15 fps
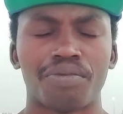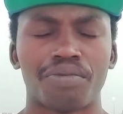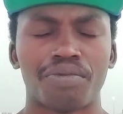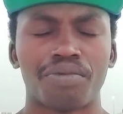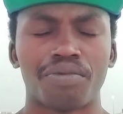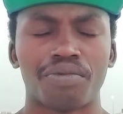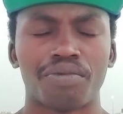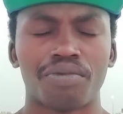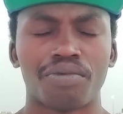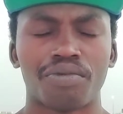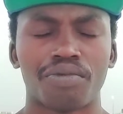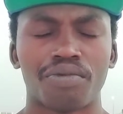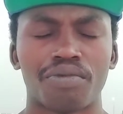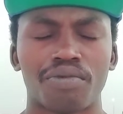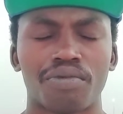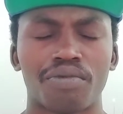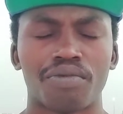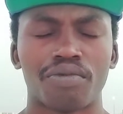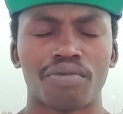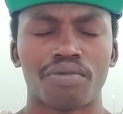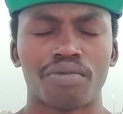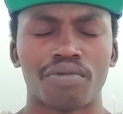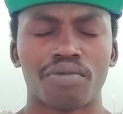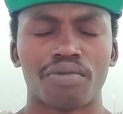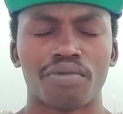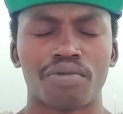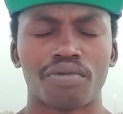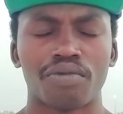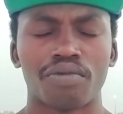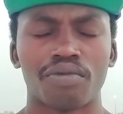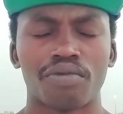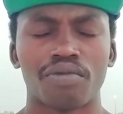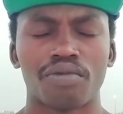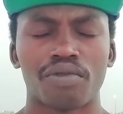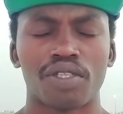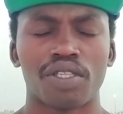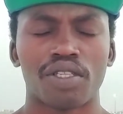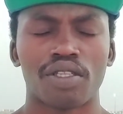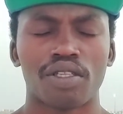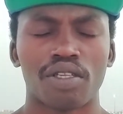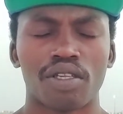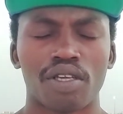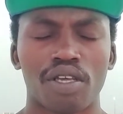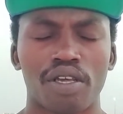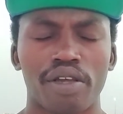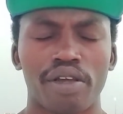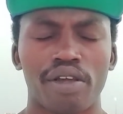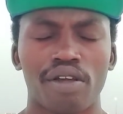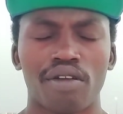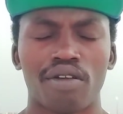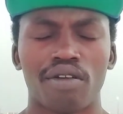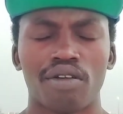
Nobody speaks.